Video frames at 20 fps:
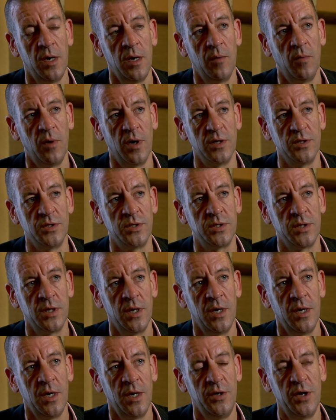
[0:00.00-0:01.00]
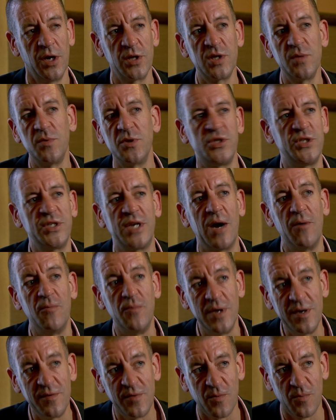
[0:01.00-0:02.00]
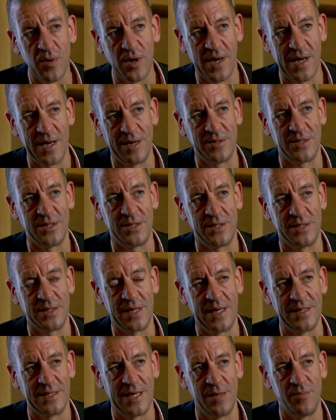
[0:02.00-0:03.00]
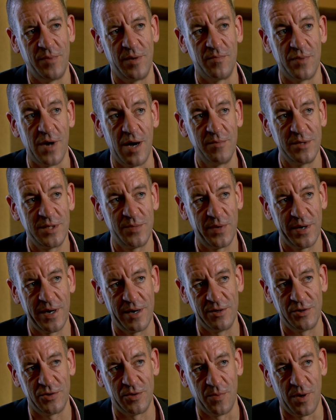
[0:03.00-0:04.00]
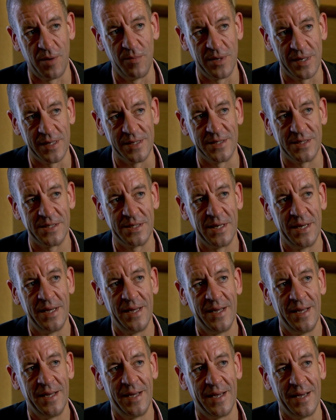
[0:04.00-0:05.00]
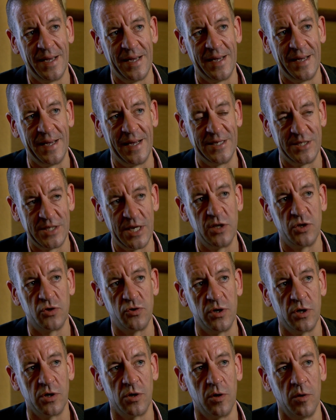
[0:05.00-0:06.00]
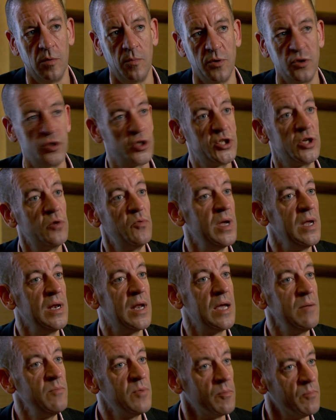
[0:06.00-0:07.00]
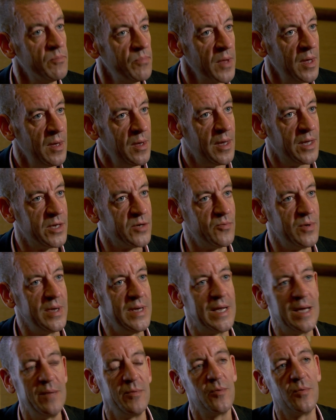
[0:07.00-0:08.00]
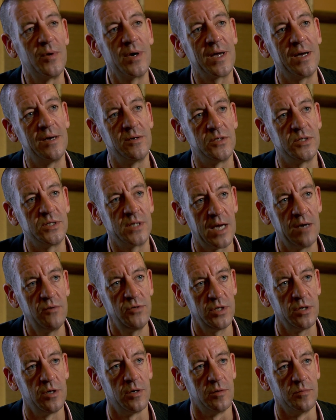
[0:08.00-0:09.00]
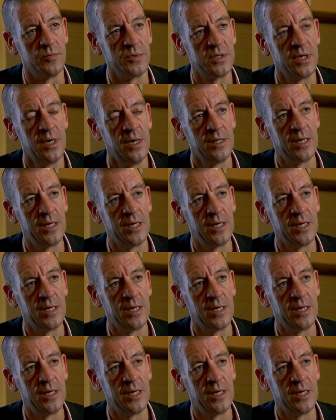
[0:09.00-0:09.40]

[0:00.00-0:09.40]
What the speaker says: was not so much to get rid of the workhouses as had been promised by Irish Republicans a century ago, but just to rename them and to rename the workhouses county homes.